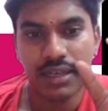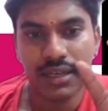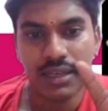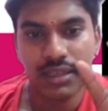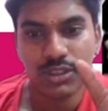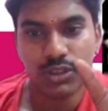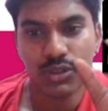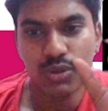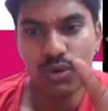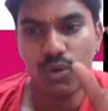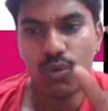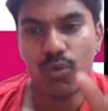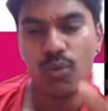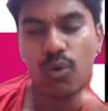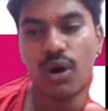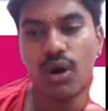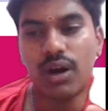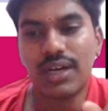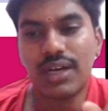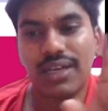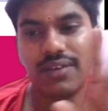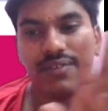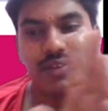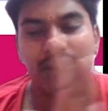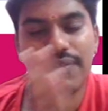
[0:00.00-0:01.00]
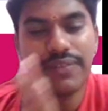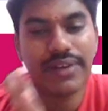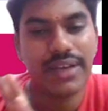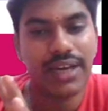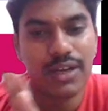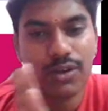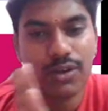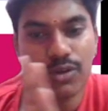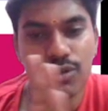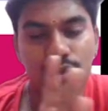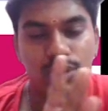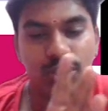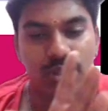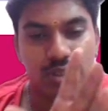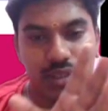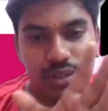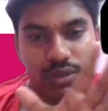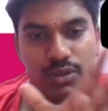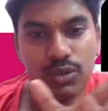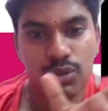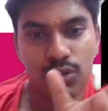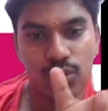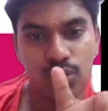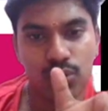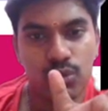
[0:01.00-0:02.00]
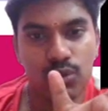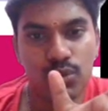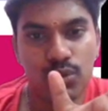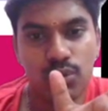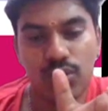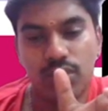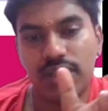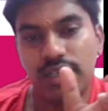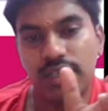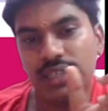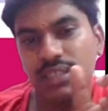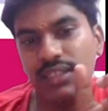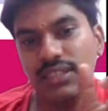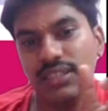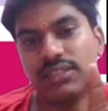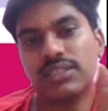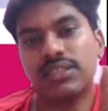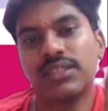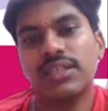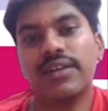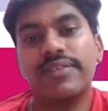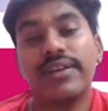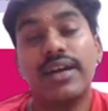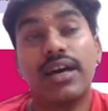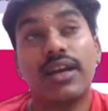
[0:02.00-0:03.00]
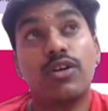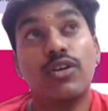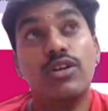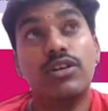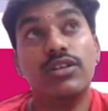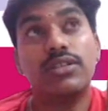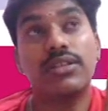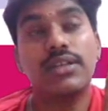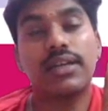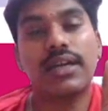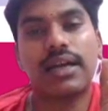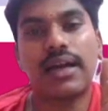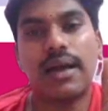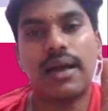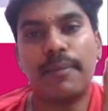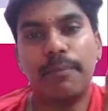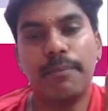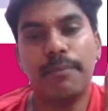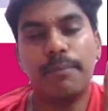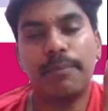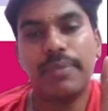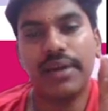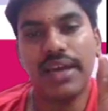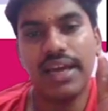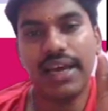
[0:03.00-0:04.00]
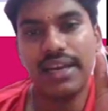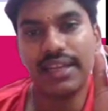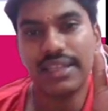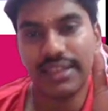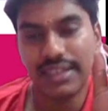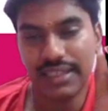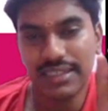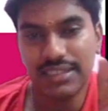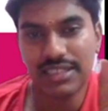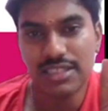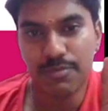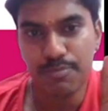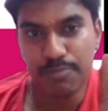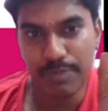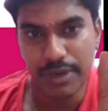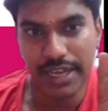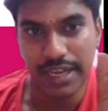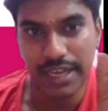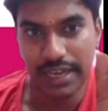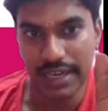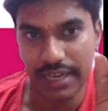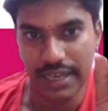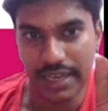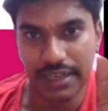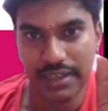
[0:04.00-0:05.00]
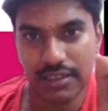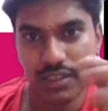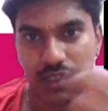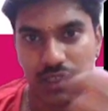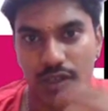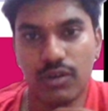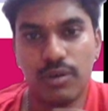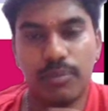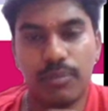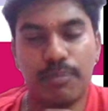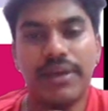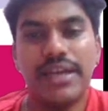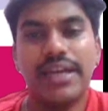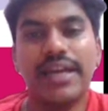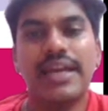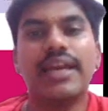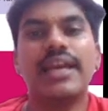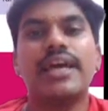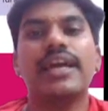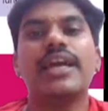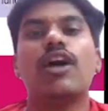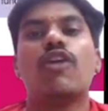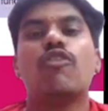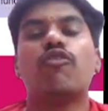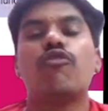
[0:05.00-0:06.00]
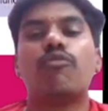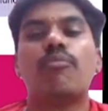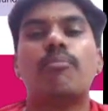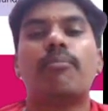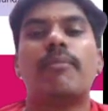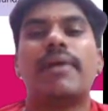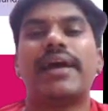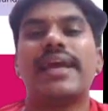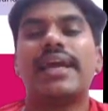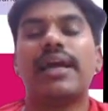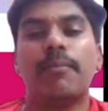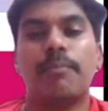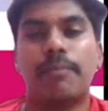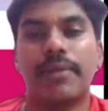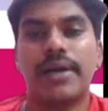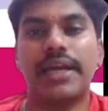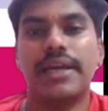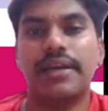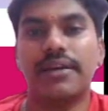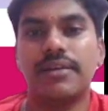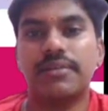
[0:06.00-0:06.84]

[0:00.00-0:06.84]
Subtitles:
So whatever we are going to do is we are going to compare this PLI of my company,